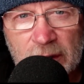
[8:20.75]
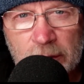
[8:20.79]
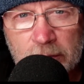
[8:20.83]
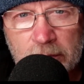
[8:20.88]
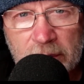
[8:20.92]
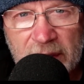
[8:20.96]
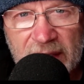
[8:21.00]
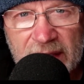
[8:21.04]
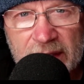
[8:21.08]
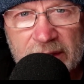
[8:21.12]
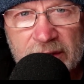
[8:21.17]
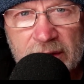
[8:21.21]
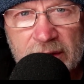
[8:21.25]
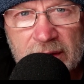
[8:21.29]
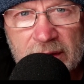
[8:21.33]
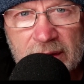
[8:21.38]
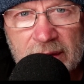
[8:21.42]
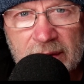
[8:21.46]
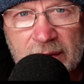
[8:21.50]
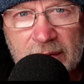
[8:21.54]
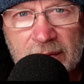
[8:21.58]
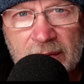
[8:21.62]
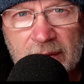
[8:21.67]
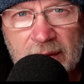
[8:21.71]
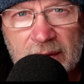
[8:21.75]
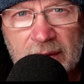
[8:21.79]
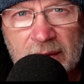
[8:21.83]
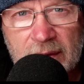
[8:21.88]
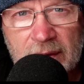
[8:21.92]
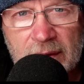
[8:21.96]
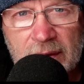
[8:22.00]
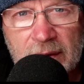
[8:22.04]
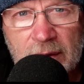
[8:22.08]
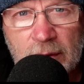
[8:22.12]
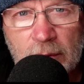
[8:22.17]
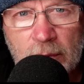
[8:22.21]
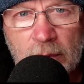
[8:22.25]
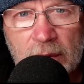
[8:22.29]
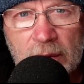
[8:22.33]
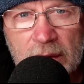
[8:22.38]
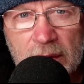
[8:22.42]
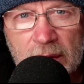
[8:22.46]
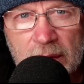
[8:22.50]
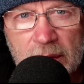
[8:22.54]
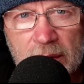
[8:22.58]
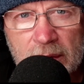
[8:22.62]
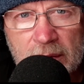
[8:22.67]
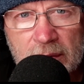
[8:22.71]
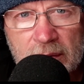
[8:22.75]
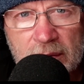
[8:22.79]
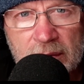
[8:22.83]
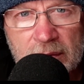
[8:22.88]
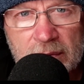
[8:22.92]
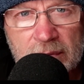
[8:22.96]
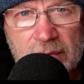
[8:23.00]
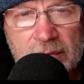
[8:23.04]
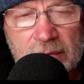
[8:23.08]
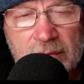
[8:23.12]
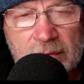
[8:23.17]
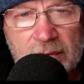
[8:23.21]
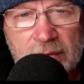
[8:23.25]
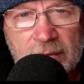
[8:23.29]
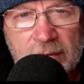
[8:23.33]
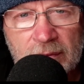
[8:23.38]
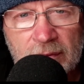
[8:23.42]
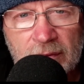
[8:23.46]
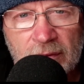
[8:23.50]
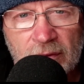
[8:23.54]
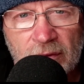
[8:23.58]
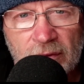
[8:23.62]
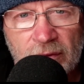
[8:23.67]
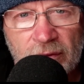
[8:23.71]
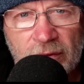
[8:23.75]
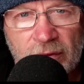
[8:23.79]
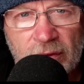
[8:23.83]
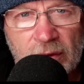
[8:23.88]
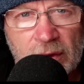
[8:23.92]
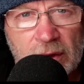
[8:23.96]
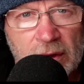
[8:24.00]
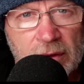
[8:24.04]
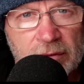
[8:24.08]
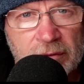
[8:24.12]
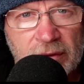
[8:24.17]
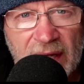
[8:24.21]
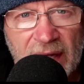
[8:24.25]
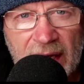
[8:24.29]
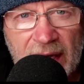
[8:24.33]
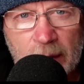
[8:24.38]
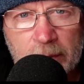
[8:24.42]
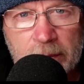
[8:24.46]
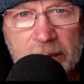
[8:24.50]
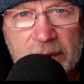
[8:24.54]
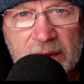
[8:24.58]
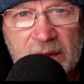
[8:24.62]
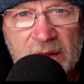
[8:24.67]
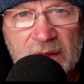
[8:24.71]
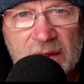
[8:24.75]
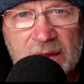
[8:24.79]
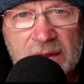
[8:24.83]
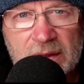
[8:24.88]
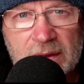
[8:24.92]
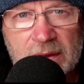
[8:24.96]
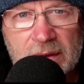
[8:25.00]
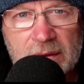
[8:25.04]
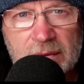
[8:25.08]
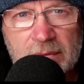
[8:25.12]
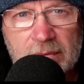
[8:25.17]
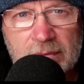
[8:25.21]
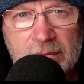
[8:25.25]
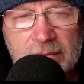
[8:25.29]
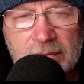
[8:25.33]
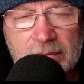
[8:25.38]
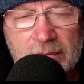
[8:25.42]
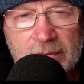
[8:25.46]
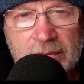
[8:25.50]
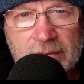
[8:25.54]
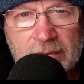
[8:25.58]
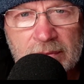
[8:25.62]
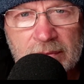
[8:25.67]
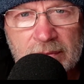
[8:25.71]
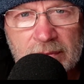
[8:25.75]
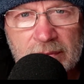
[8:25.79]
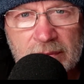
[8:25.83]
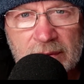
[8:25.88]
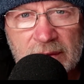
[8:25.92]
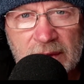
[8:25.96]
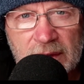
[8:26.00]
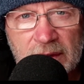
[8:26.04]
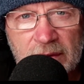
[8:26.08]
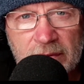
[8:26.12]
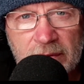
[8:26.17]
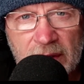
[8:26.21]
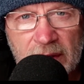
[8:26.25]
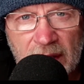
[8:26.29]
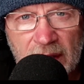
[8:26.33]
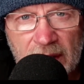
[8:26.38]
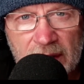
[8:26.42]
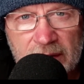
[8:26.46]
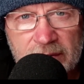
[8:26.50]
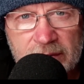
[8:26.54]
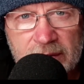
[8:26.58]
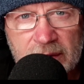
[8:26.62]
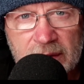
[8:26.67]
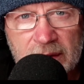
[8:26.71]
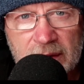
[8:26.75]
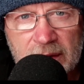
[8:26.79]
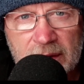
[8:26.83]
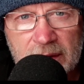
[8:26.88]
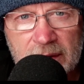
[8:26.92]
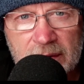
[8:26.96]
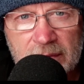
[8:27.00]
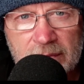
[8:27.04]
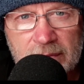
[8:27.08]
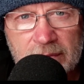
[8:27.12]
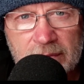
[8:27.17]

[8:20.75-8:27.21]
Imagine a world full of happiness, of laughter.